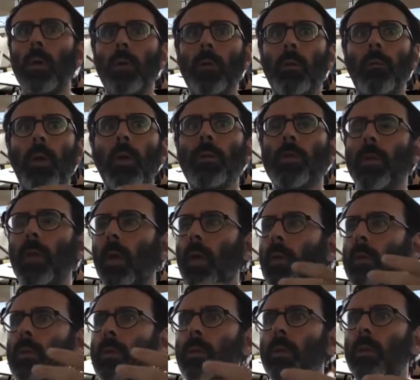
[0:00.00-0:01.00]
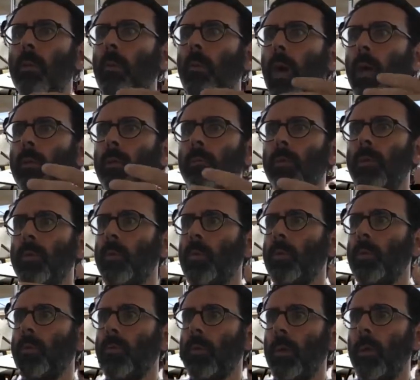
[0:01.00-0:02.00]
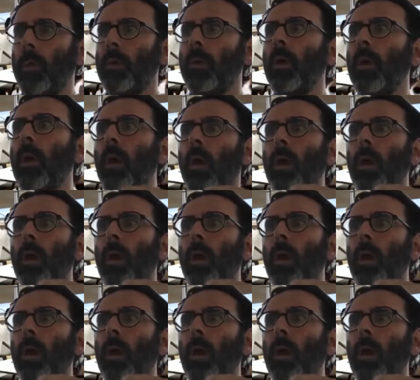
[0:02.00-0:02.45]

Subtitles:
and really challenging the boundaries between